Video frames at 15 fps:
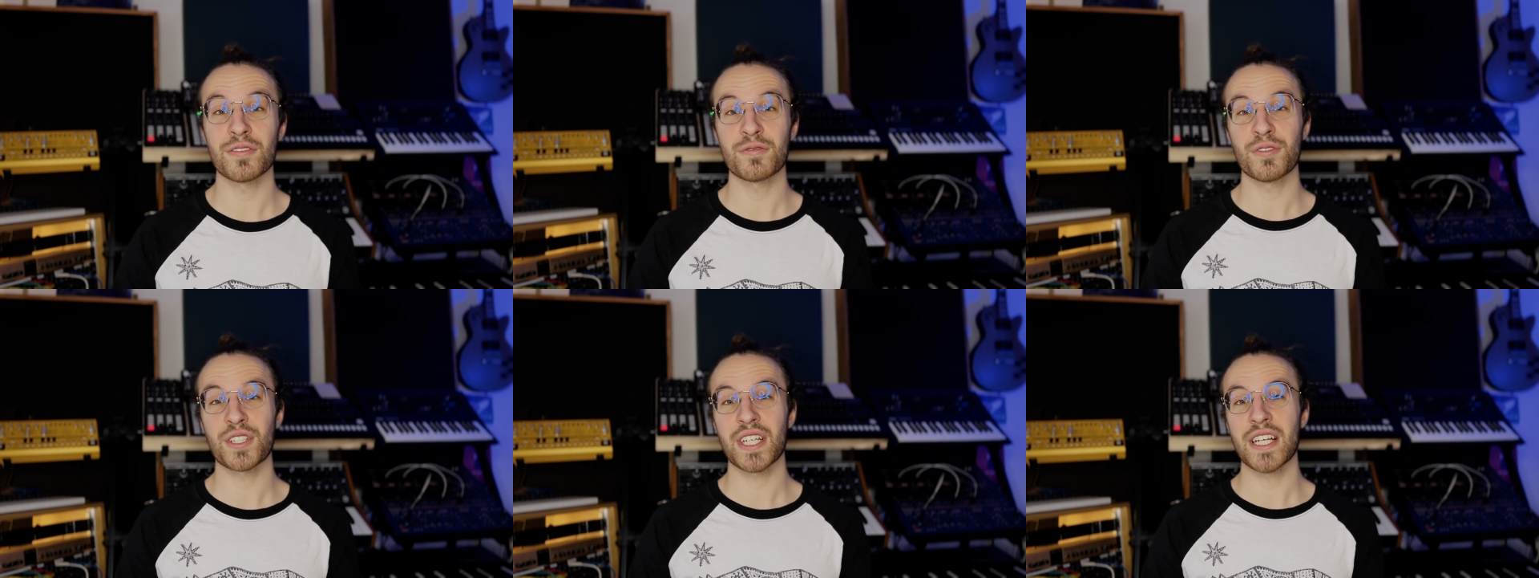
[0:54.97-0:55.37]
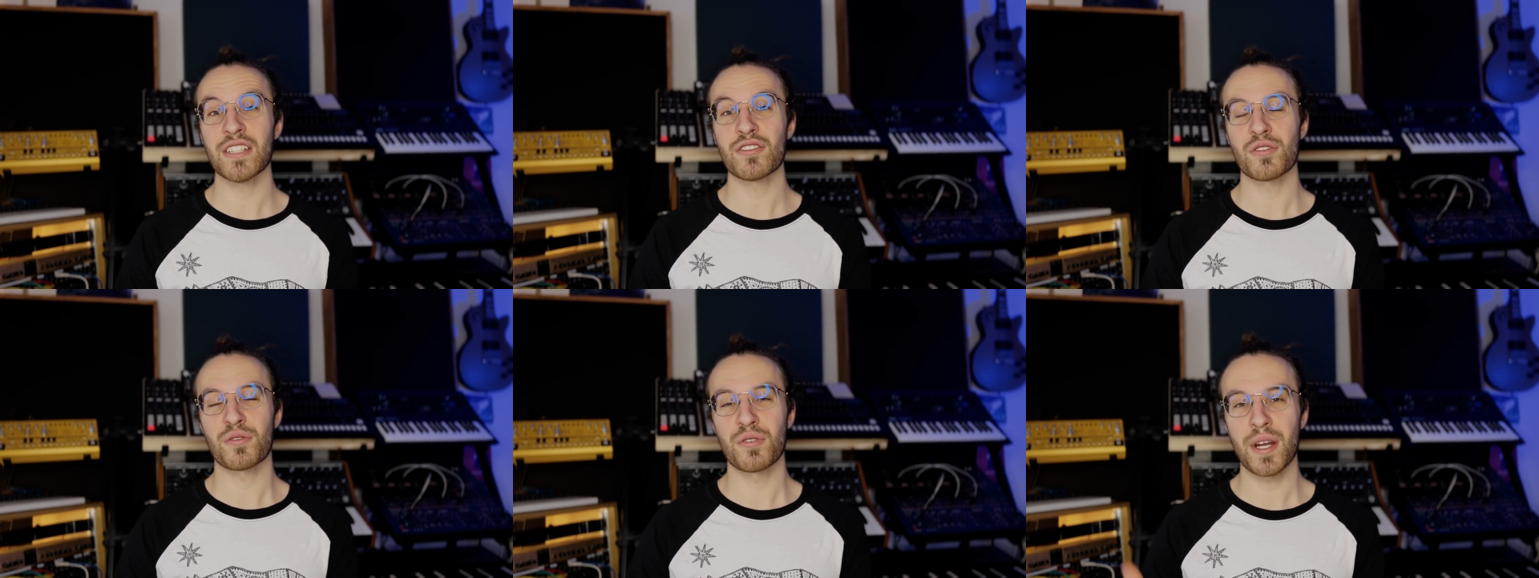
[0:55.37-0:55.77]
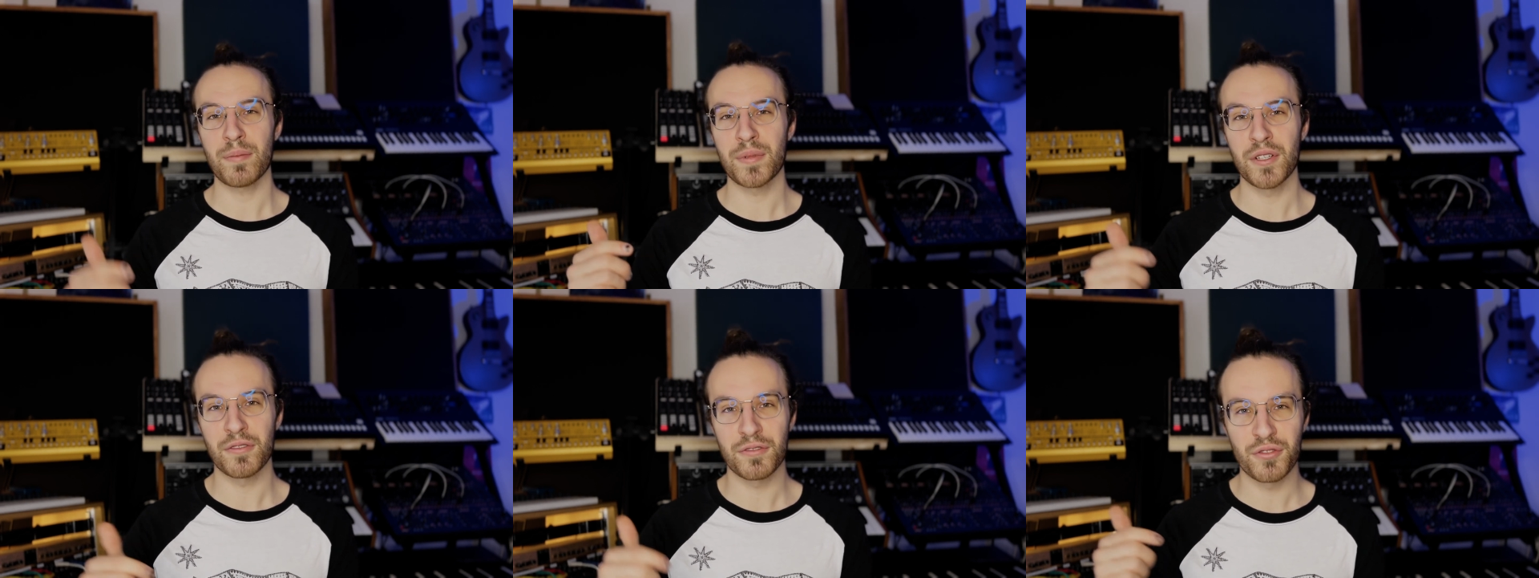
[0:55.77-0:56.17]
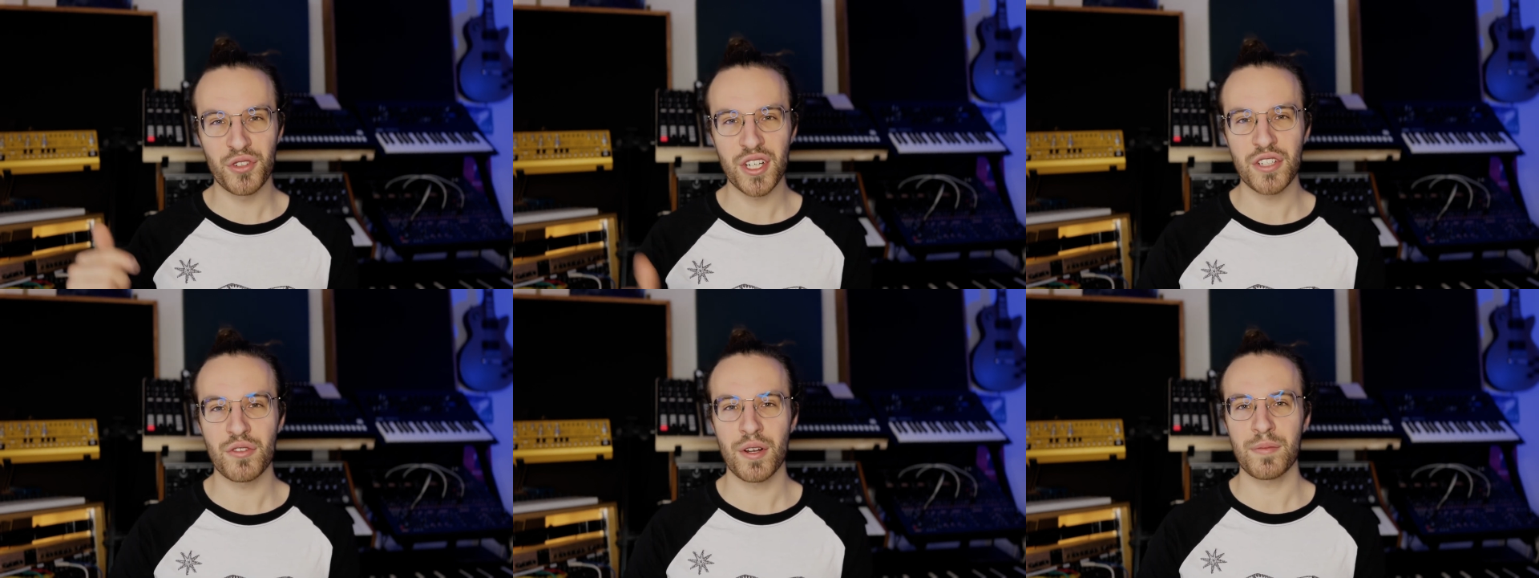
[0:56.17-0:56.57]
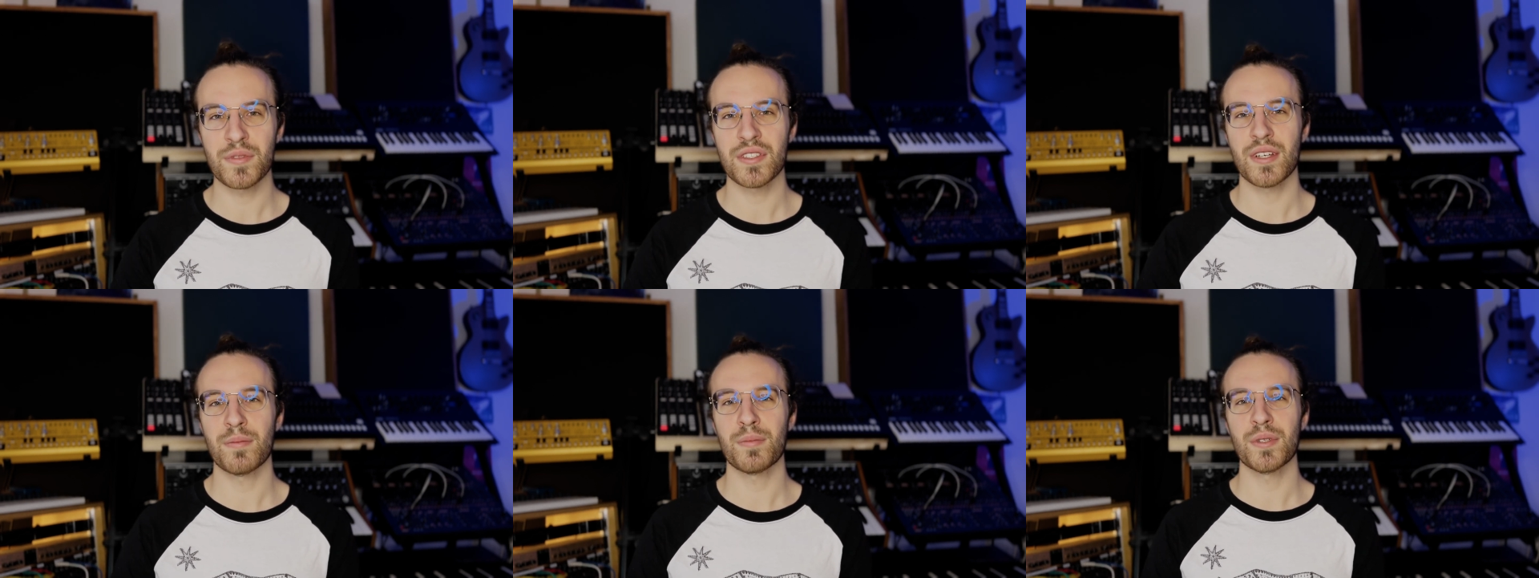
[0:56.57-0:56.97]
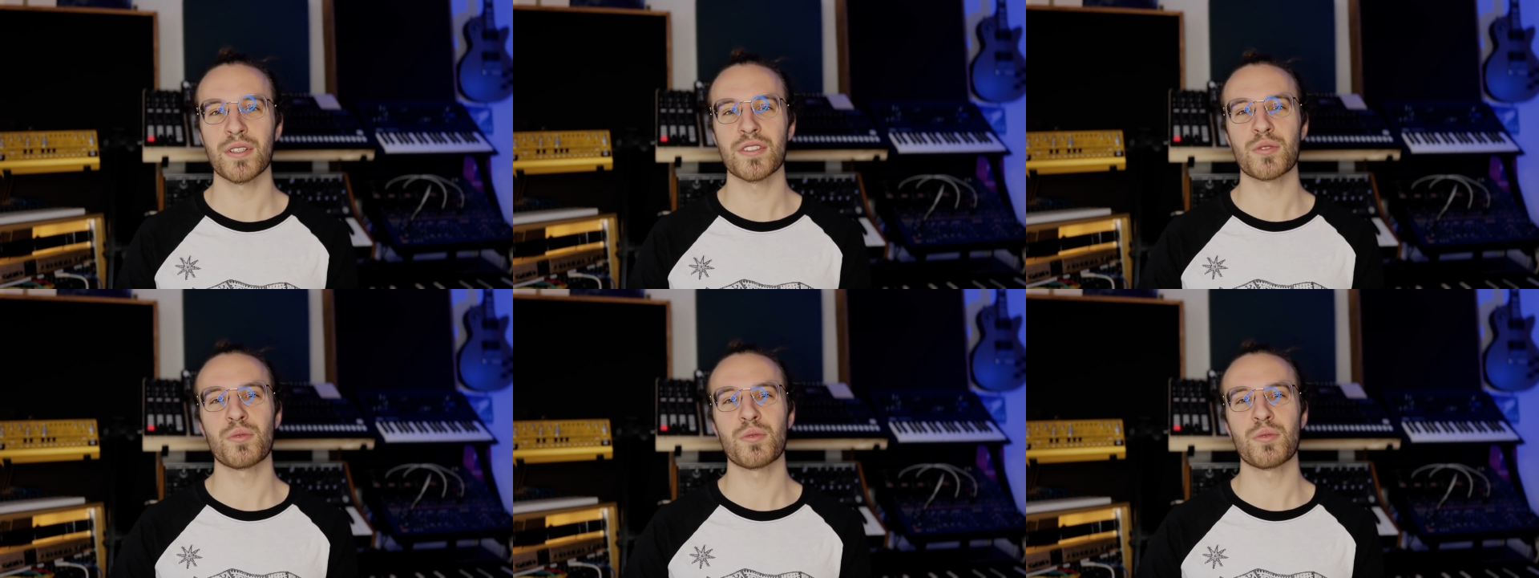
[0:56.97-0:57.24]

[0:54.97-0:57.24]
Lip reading: forget to grab your free drum samples.